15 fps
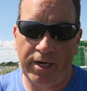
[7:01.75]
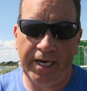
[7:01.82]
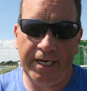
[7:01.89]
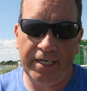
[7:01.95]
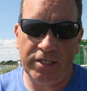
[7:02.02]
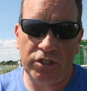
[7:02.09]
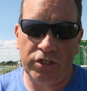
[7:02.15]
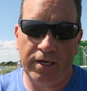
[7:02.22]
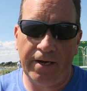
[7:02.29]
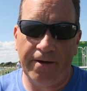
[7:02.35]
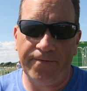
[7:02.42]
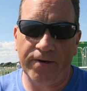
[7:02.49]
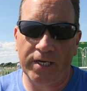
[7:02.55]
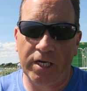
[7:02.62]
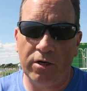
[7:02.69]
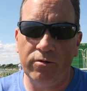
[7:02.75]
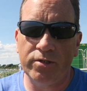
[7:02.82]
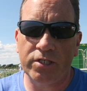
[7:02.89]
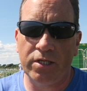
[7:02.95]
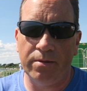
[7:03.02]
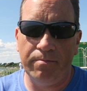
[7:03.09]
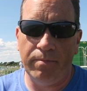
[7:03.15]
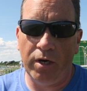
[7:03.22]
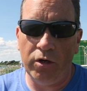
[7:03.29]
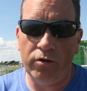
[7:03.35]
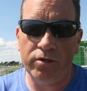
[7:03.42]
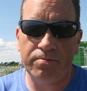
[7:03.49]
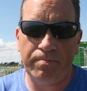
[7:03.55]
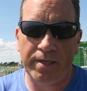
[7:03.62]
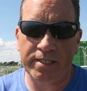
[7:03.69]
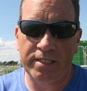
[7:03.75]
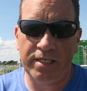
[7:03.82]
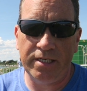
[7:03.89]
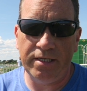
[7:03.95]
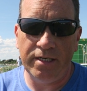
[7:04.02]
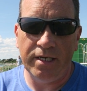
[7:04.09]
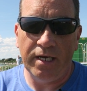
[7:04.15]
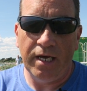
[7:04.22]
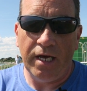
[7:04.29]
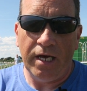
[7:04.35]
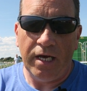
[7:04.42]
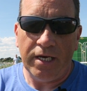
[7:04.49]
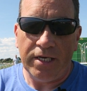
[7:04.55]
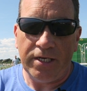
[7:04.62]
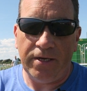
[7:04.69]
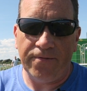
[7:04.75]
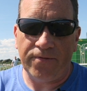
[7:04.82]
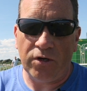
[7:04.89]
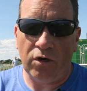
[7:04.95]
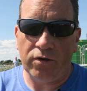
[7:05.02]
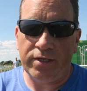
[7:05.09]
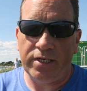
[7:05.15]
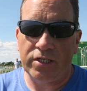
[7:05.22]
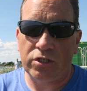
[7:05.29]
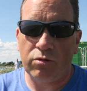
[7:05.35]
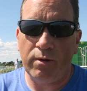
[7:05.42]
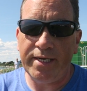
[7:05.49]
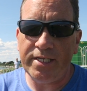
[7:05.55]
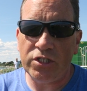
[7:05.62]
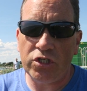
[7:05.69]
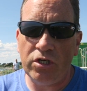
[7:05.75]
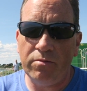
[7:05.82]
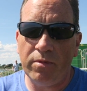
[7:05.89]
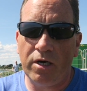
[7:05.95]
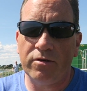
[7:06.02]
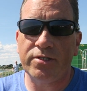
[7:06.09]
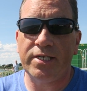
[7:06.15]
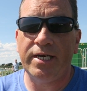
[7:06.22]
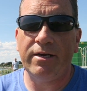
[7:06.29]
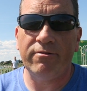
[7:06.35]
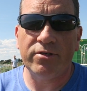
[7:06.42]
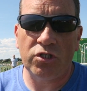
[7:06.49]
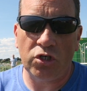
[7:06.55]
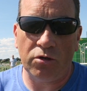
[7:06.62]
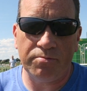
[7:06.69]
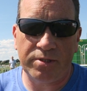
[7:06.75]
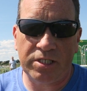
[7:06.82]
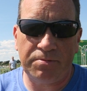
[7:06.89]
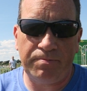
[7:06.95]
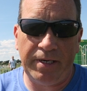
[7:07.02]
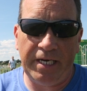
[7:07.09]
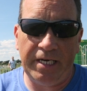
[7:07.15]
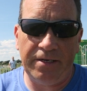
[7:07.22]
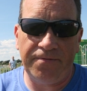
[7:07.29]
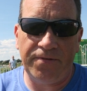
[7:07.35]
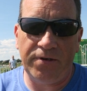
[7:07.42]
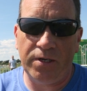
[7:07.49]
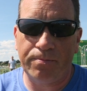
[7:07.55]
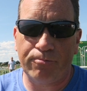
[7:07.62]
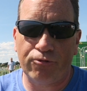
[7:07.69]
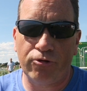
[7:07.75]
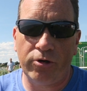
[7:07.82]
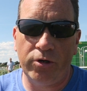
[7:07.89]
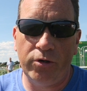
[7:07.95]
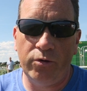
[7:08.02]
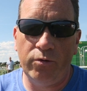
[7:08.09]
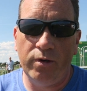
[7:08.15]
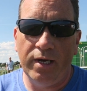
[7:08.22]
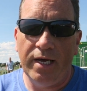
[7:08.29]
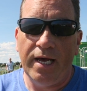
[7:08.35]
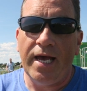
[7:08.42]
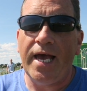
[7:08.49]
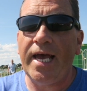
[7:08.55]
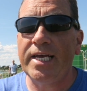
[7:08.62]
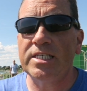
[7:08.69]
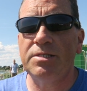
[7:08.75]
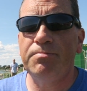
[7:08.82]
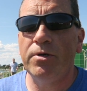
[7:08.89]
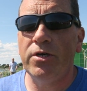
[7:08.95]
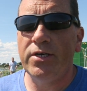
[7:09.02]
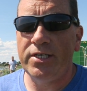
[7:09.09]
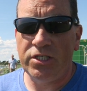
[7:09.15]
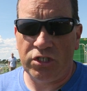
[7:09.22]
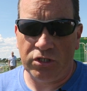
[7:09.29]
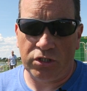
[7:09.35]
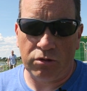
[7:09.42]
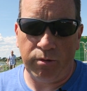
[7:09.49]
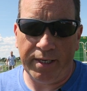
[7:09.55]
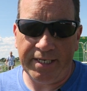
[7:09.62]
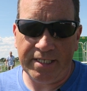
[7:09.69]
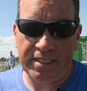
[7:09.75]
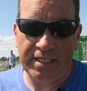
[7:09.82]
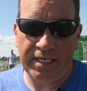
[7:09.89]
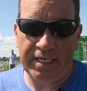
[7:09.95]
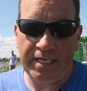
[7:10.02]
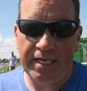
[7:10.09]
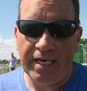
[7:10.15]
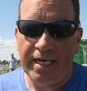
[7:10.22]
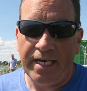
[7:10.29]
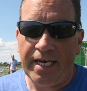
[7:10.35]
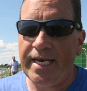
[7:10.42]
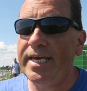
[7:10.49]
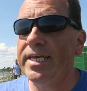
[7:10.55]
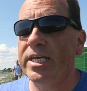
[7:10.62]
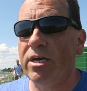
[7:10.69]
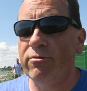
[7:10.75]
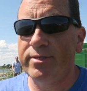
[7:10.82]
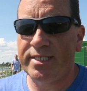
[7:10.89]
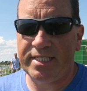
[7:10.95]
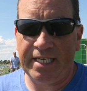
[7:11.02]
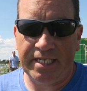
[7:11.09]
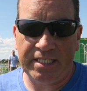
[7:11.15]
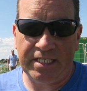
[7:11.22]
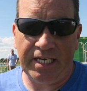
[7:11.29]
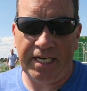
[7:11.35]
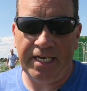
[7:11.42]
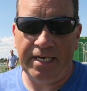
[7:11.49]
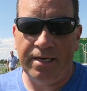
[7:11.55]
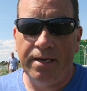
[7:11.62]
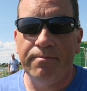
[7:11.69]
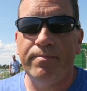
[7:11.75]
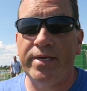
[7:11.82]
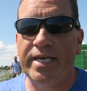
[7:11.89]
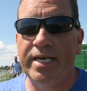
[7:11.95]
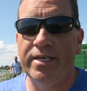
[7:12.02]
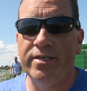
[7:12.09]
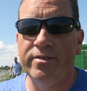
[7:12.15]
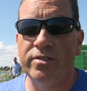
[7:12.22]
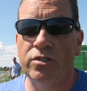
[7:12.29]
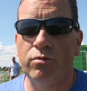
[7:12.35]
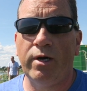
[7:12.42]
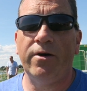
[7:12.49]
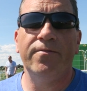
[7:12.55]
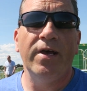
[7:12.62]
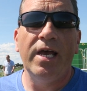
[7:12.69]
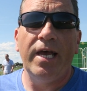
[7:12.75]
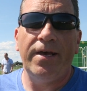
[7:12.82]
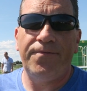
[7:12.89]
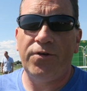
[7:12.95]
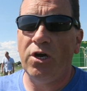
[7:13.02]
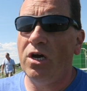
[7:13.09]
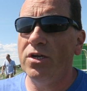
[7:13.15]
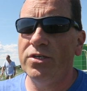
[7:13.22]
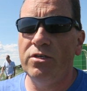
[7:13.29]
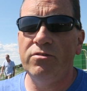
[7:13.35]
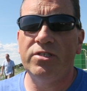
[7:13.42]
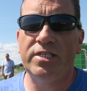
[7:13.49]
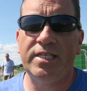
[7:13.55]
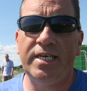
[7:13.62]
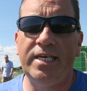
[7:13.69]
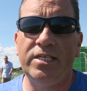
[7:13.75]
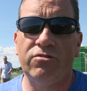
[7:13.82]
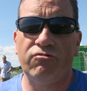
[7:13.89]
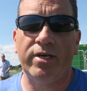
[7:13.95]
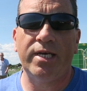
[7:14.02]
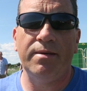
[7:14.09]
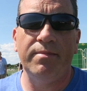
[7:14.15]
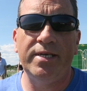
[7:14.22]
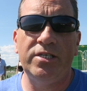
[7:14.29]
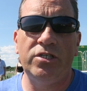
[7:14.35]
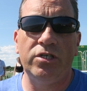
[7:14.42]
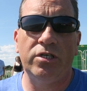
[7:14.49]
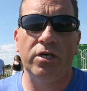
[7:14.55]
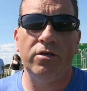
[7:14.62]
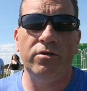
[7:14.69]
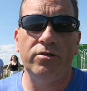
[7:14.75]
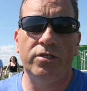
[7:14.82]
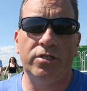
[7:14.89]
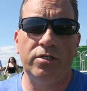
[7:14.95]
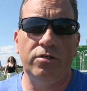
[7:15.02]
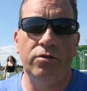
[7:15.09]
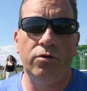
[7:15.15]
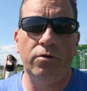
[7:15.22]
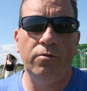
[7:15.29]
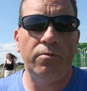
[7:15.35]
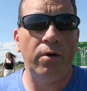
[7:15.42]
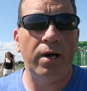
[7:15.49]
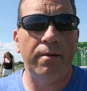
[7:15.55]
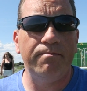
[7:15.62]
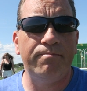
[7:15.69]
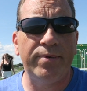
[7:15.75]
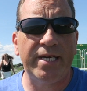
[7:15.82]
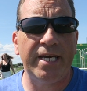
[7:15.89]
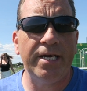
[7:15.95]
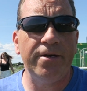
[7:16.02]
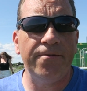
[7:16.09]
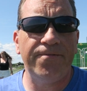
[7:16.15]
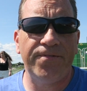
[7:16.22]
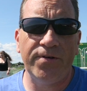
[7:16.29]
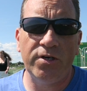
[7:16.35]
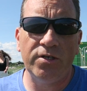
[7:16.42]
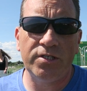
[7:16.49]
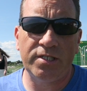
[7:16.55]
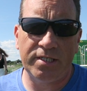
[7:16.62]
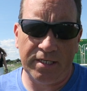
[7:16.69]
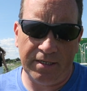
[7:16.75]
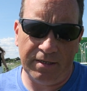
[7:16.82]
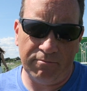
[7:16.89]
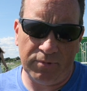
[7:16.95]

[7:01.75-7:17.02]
range. If I go to the mode button, you've got your 22 miles an hour top speed for your Pro, Expert is your 20, Eco is 16, Beginner is 12. If you are new to these, recommend you go to Beginner first,